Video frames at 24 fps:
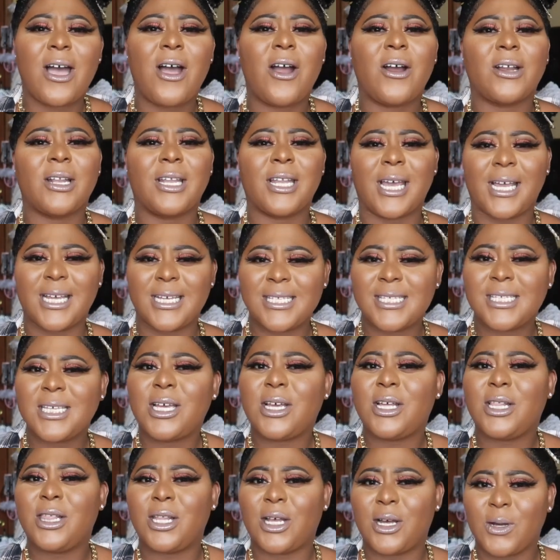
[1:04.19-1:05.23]
our nice
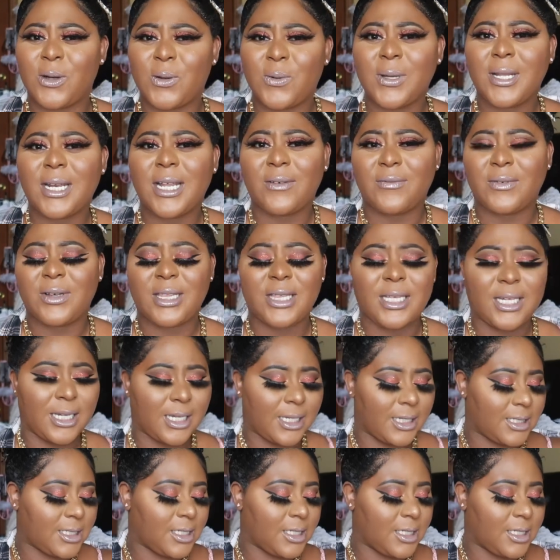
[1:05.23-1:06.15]
glow and everything.